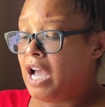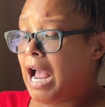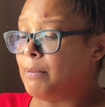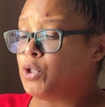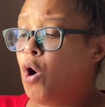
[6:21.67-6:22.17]

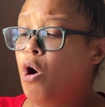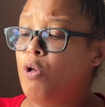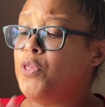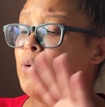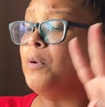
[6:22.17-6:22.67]
I was
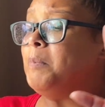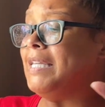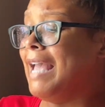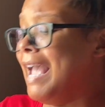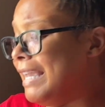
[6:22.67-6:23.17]
told there would be
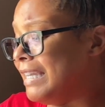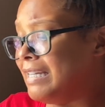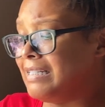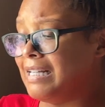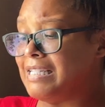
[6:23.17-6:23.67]

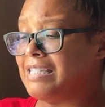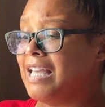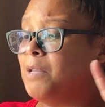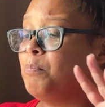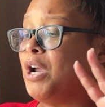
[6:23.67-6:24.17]
cake, a
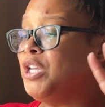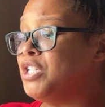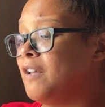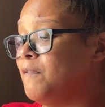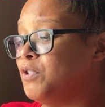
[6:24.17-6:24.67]

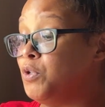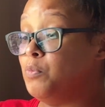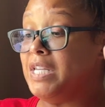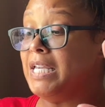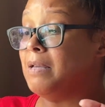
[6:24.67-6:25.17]
celebration of this
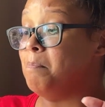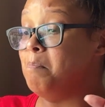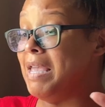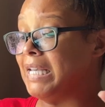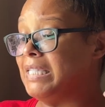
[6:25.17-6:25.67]
unique
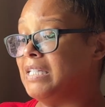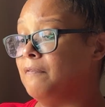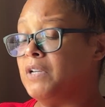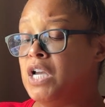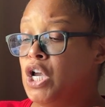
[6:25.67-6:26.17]
mix
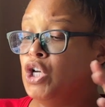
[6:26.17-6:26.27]
of